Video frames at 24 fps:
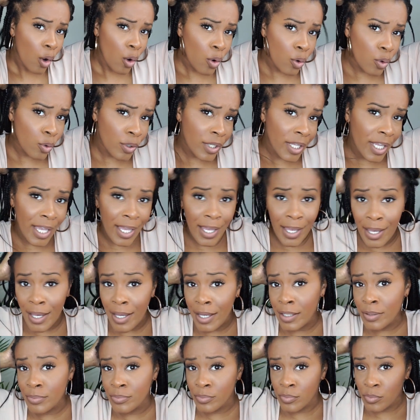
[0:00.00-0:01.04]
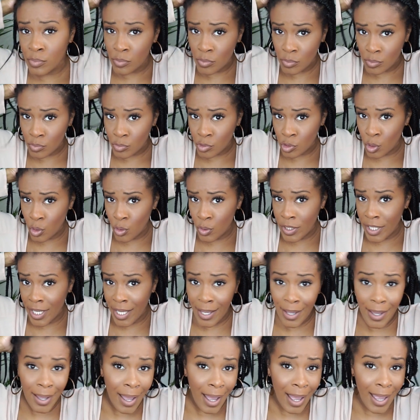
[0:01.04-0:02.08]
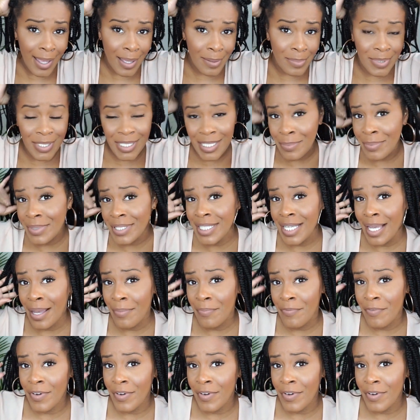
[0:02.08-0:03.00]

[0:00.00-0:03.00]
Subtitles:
Oh yeah. Oh yeah, I am summertime